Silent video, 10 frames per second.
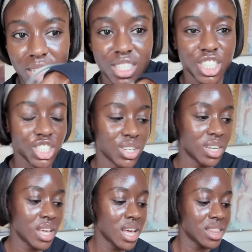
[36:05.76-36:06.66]

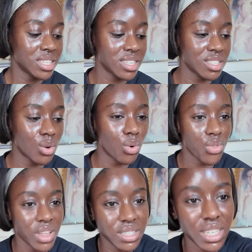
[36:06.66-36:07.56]
condition. This is the
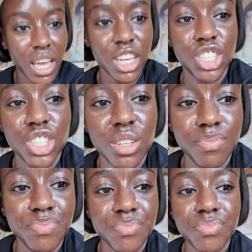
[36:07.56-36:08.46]

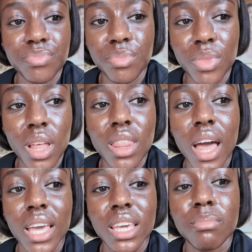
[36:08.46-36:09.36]
authentication
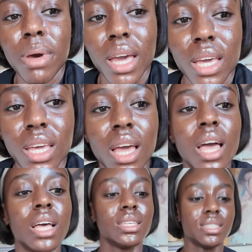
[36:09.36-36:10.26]
that eBay
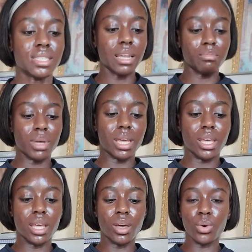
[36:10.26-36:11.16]
sent
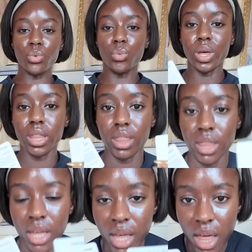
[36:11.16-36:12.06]
me with
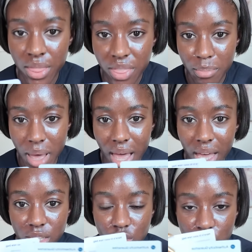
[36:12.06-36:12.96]
the
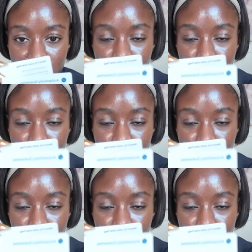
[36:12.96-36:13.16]
bag, just